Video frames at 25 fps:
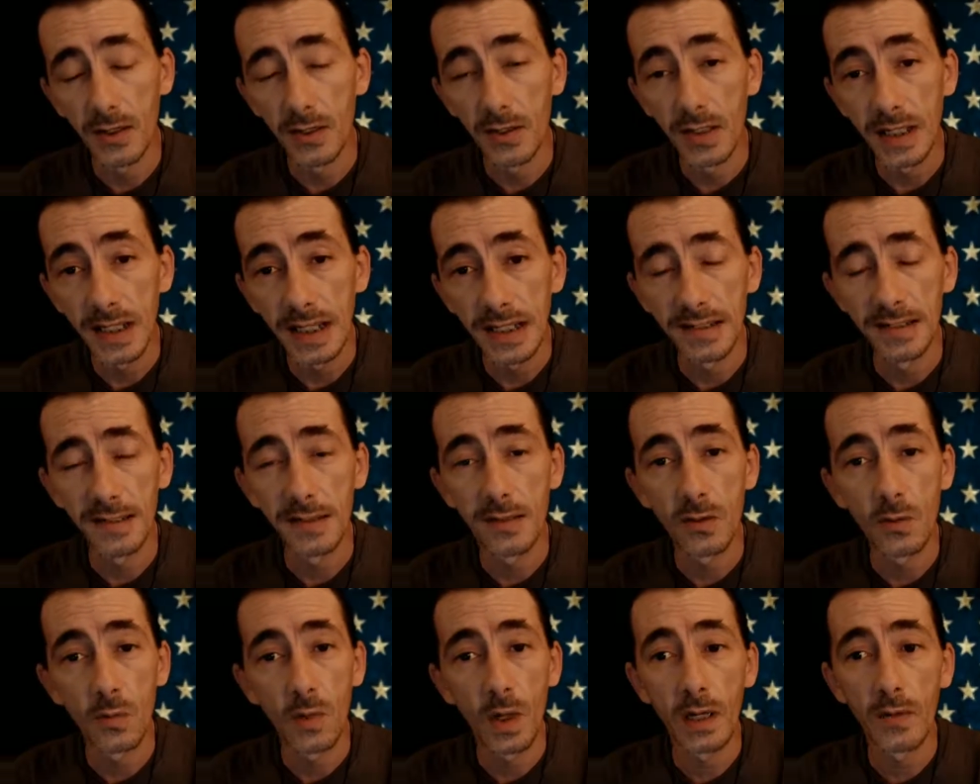isn't
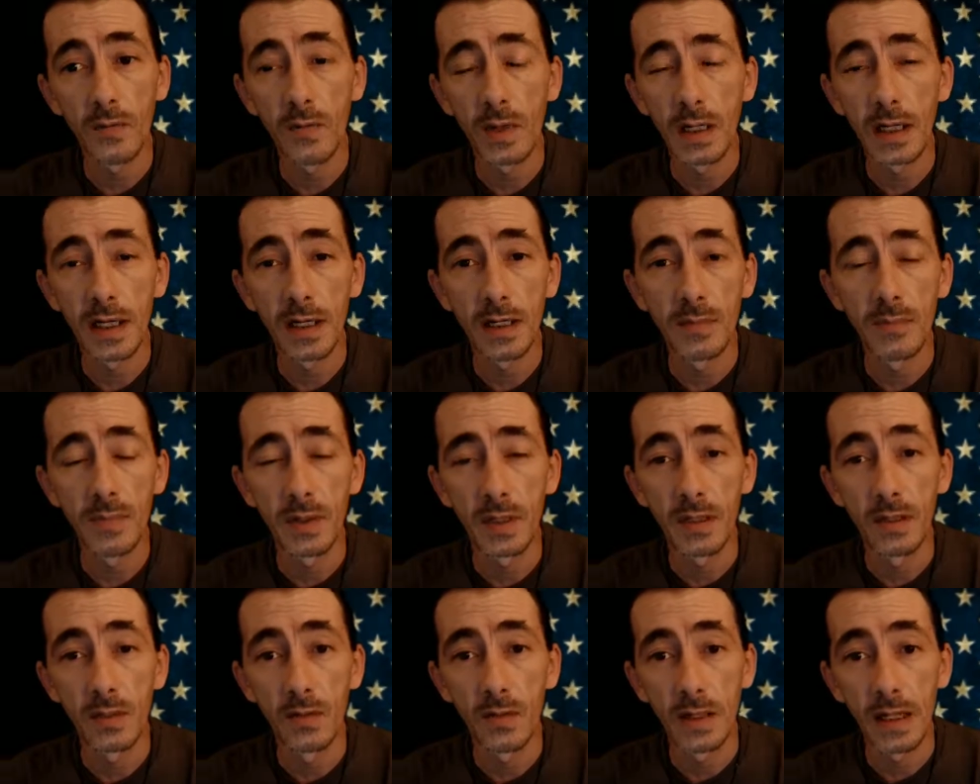the way we ought to be
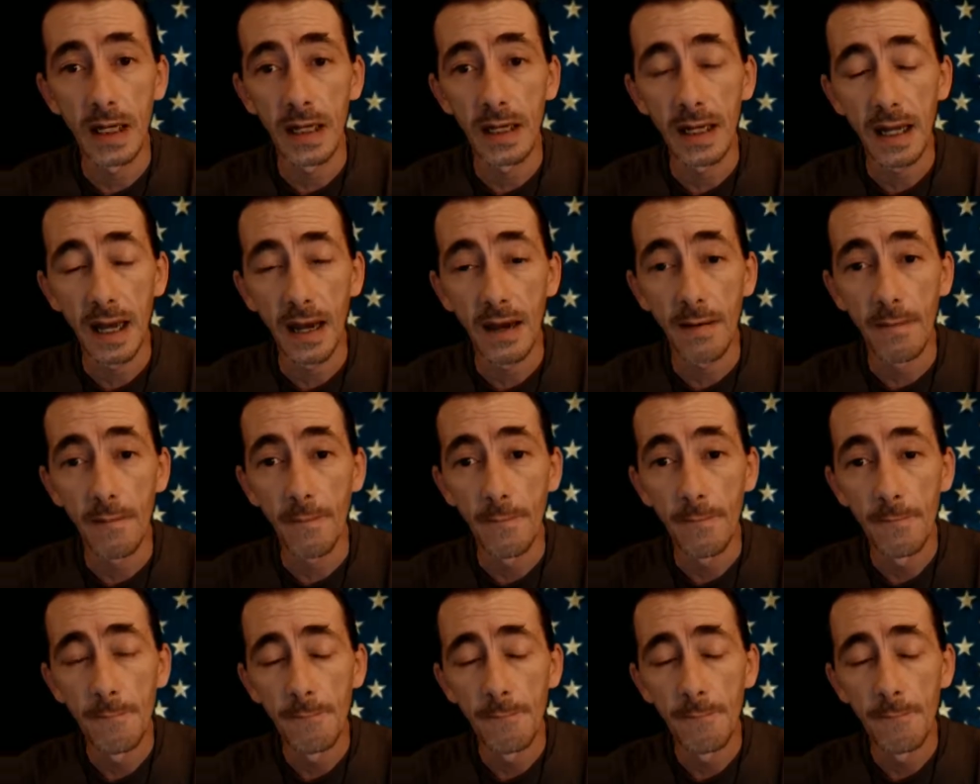doing it now.